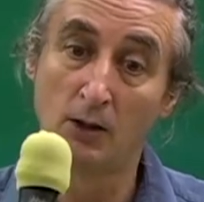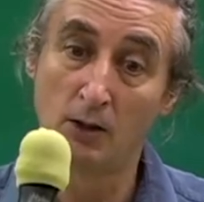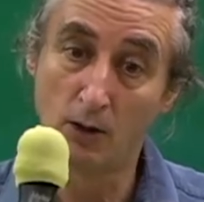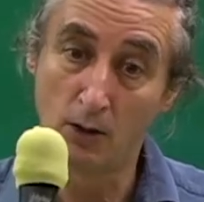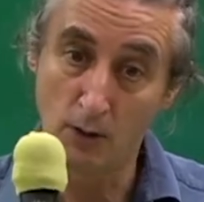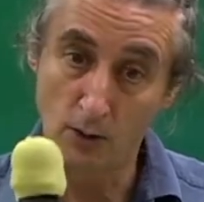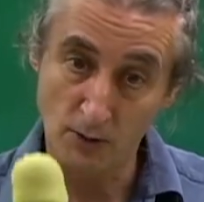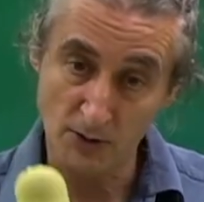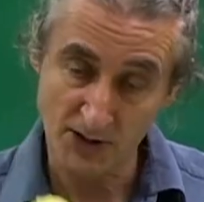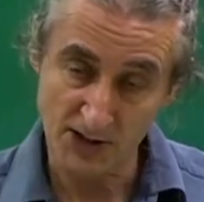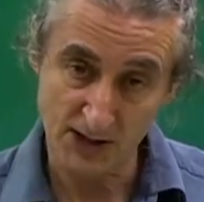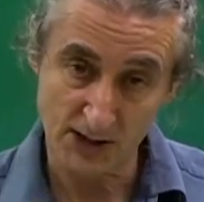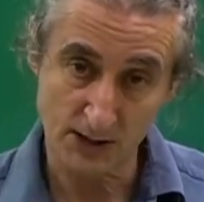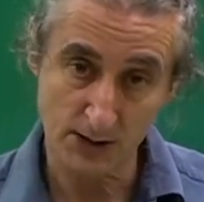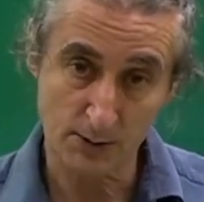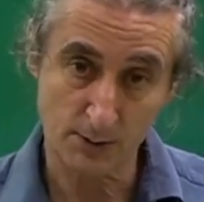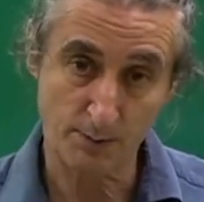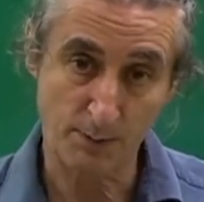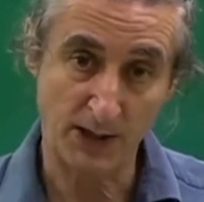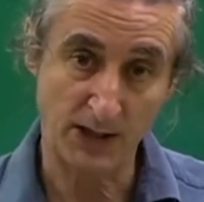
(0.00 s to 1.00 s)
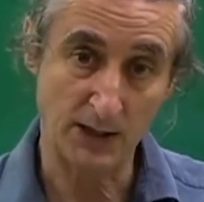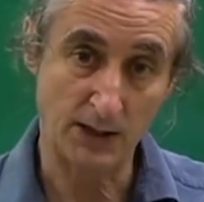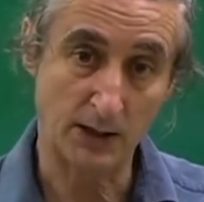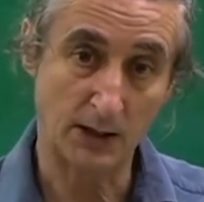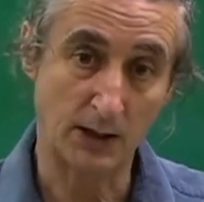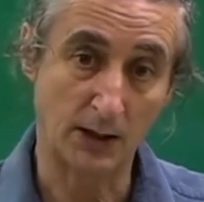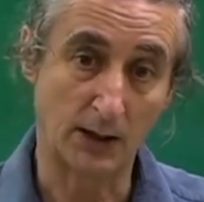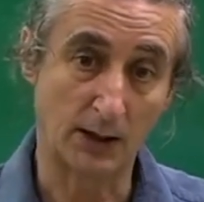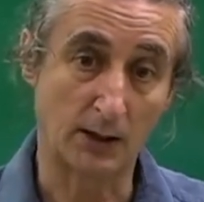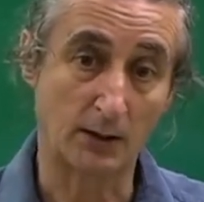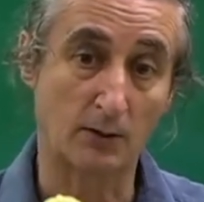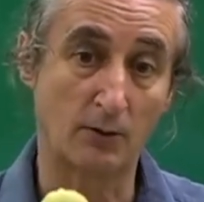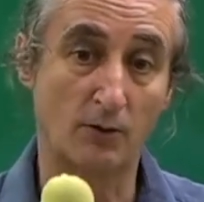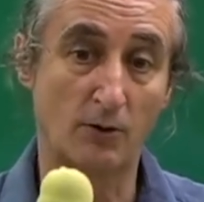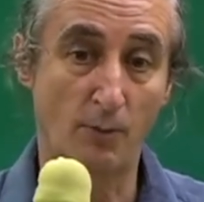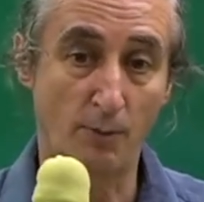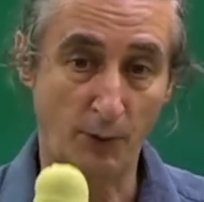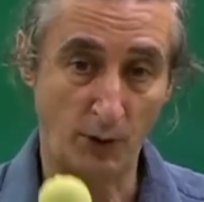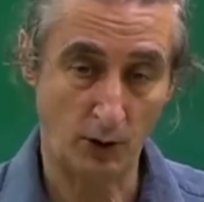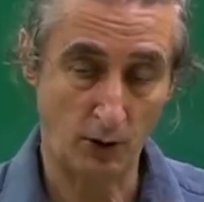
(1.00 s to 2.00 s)
or speaking,
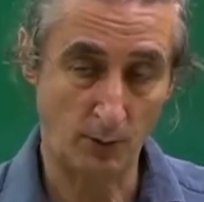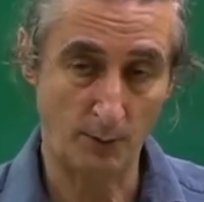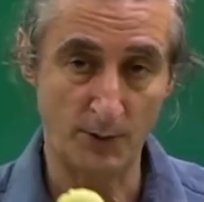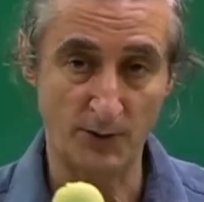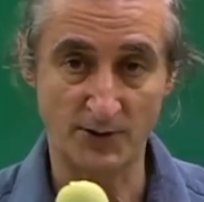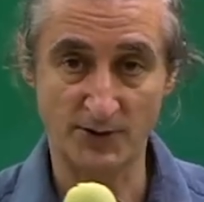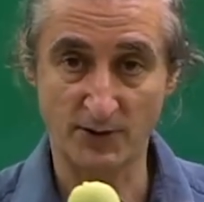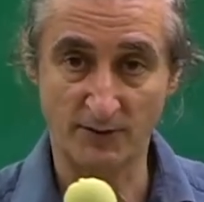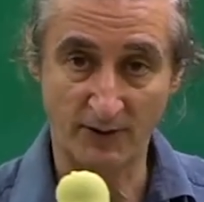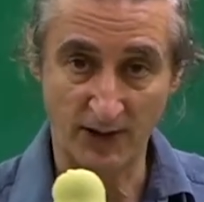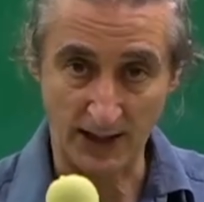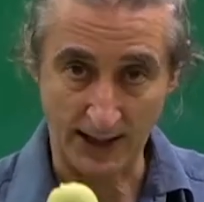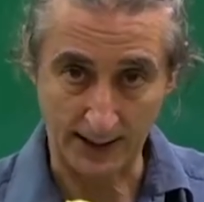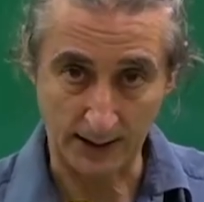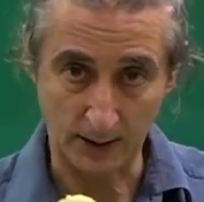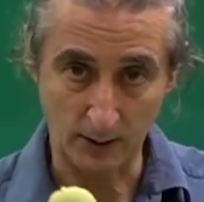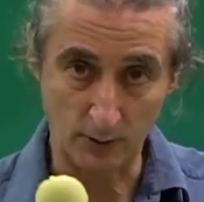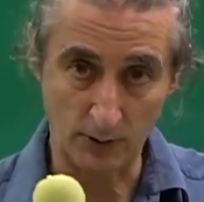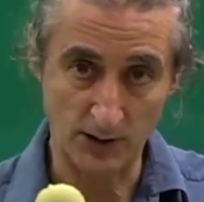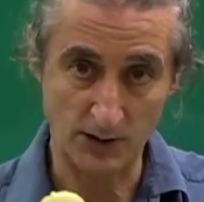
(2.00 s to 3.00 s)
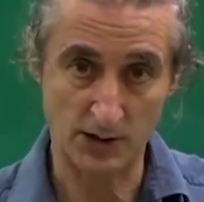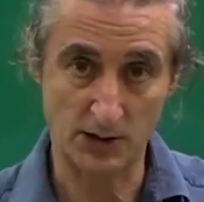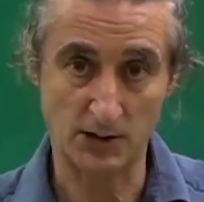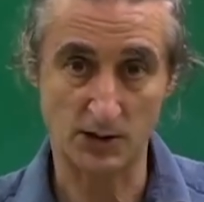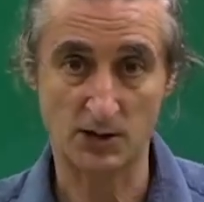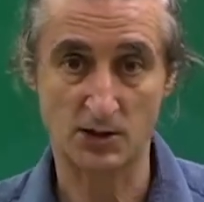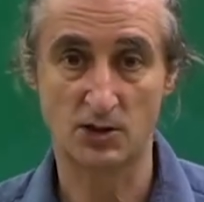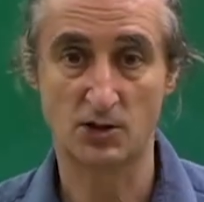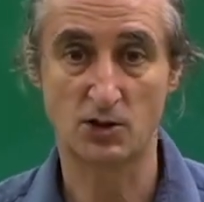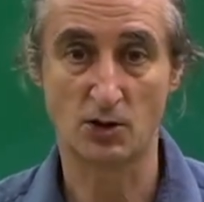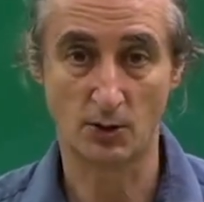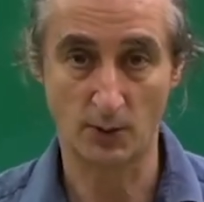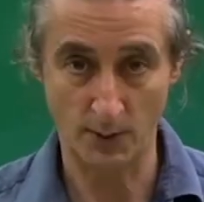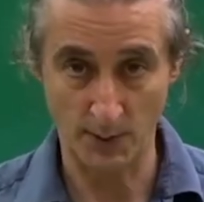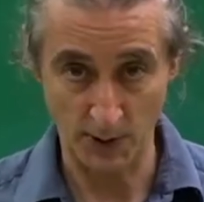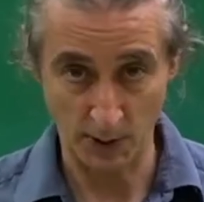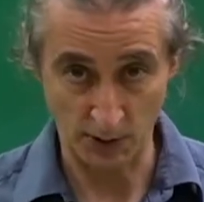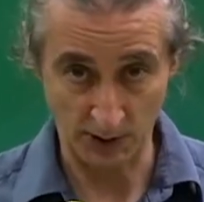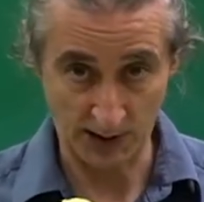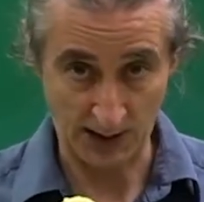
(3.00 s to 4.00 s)
the purpose of a language is to
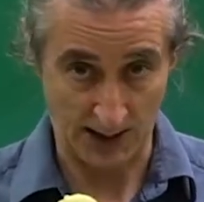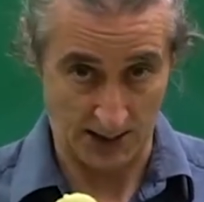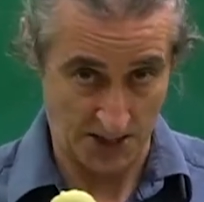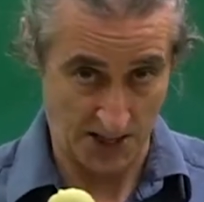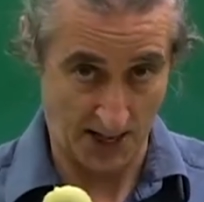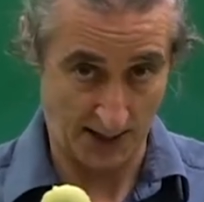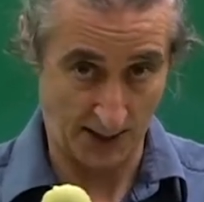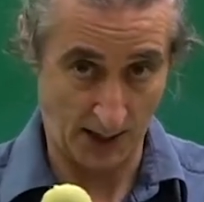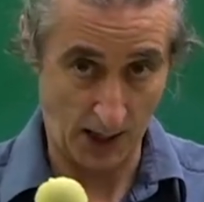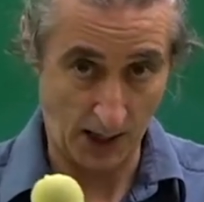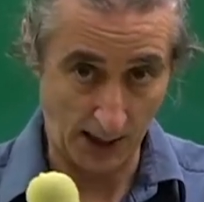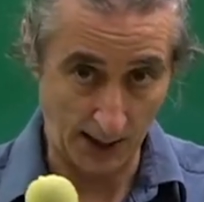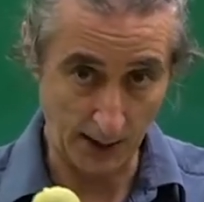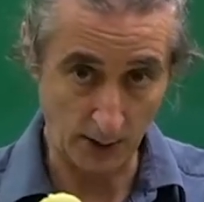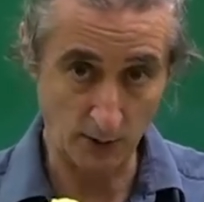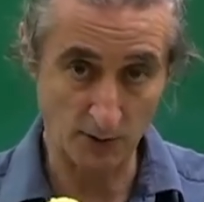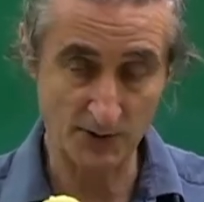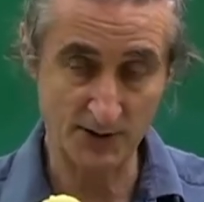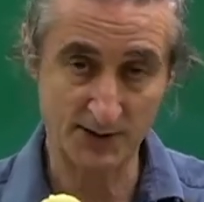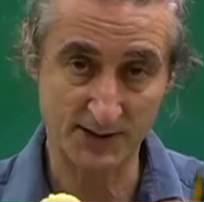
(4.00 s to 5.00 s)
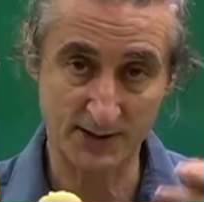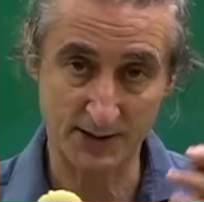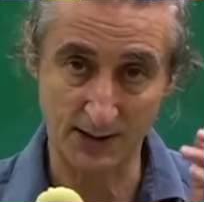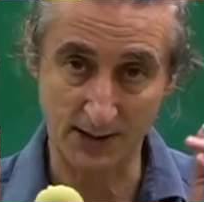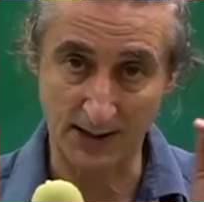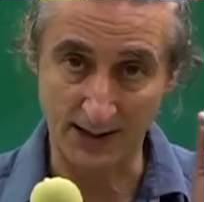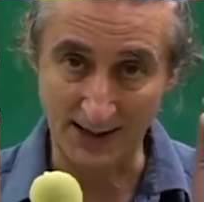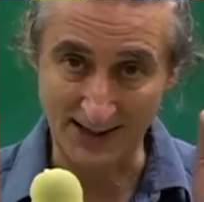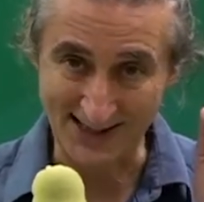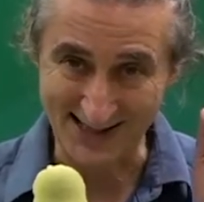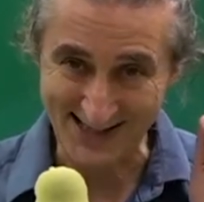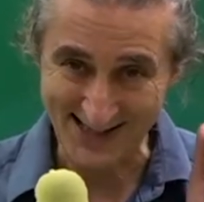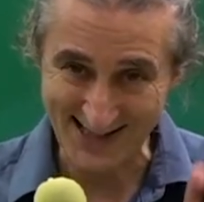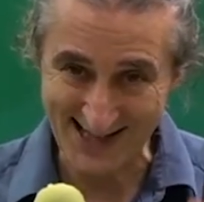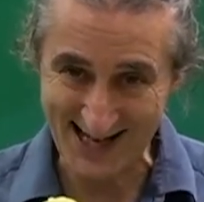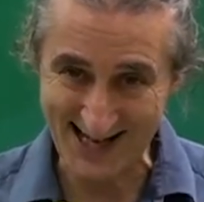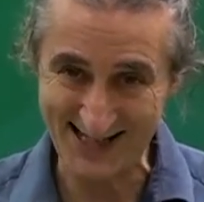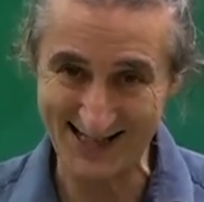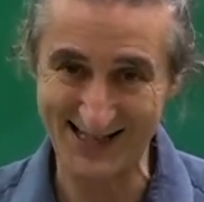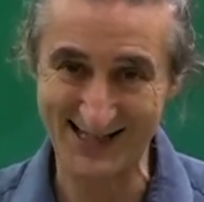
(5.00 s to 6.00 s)
communicate, and IELTS is
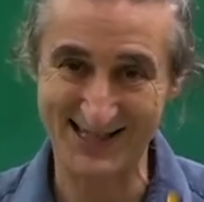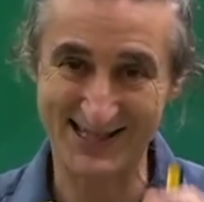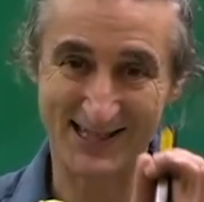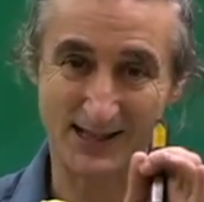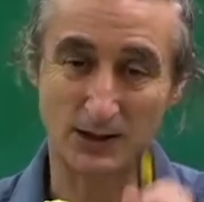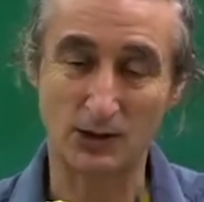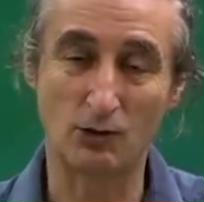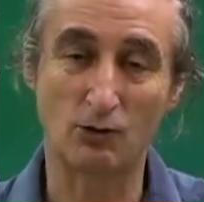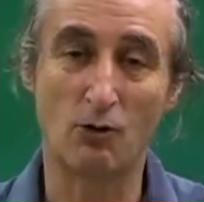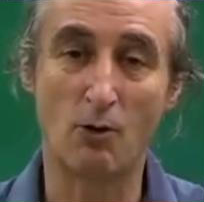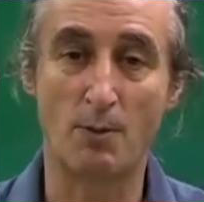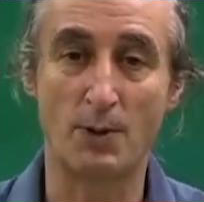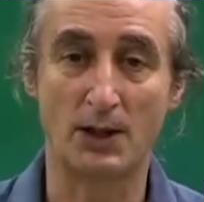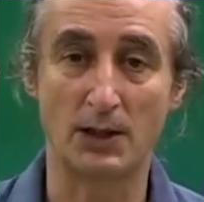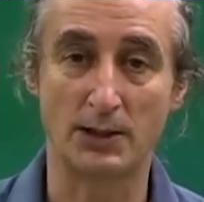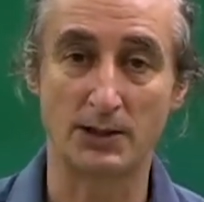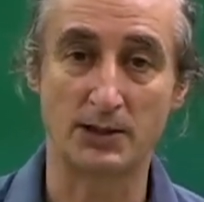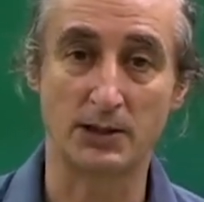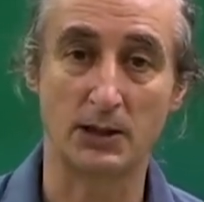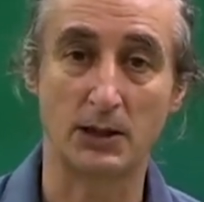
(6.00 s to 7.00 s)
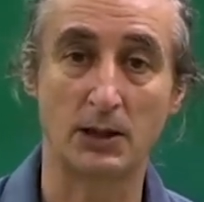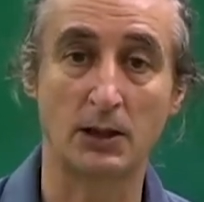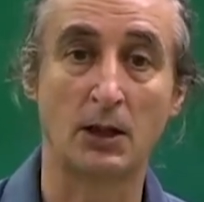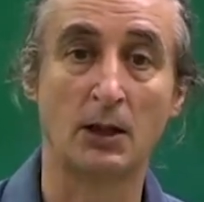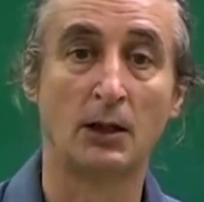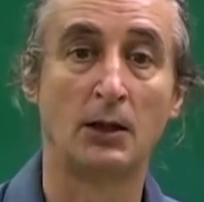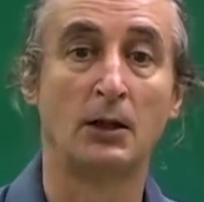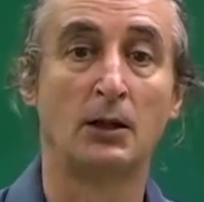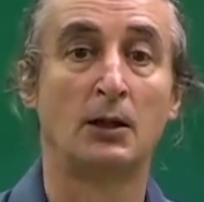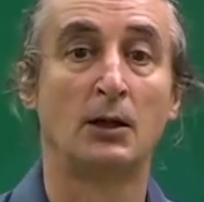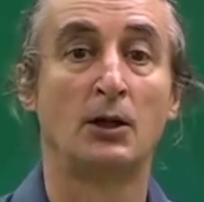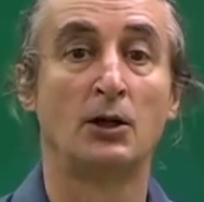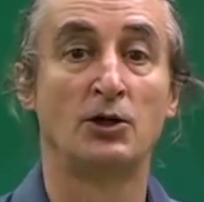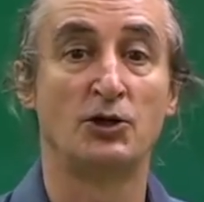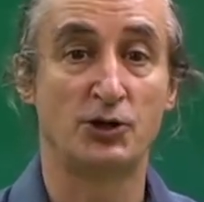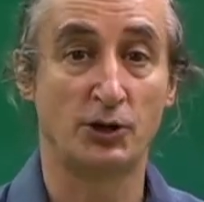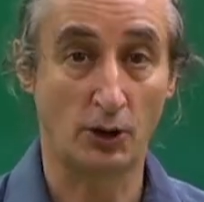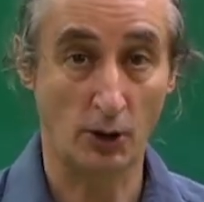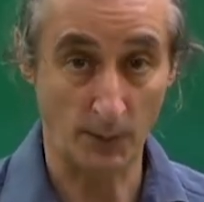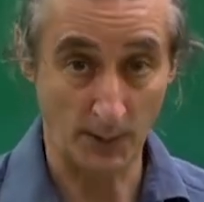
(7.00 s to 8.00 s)
testing your ability
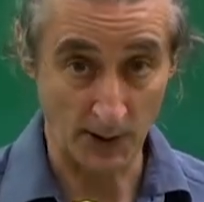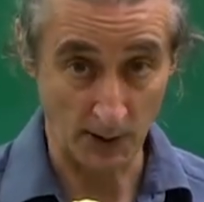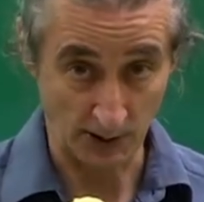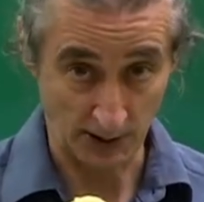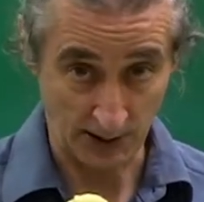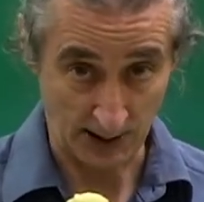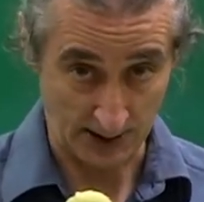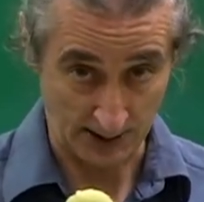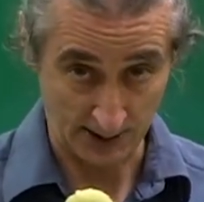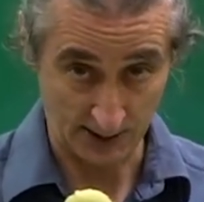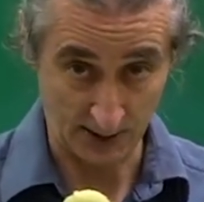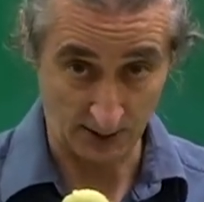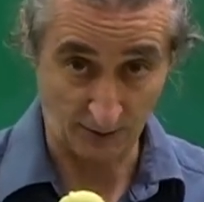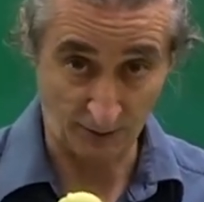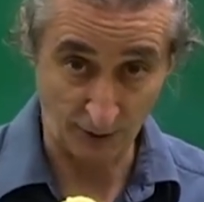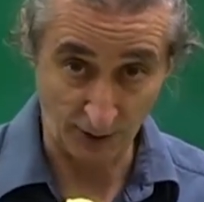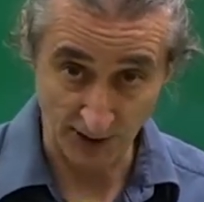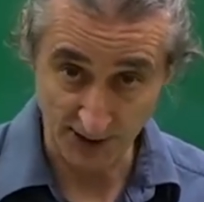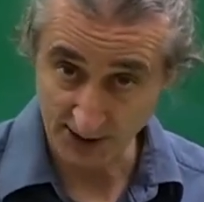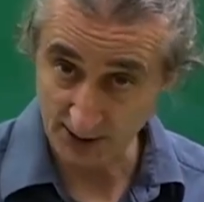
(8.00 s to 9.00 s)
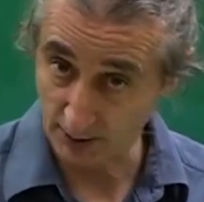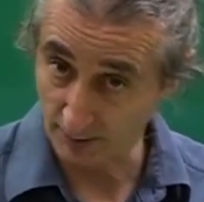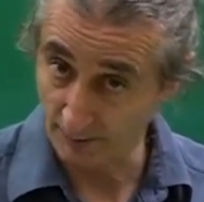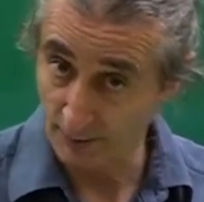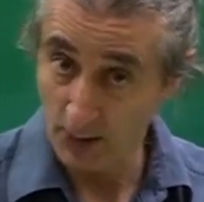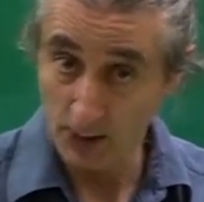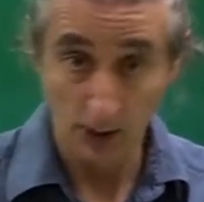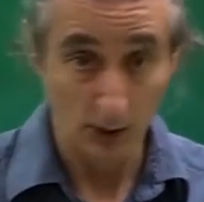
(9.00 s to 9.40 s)
to communicate. So first on,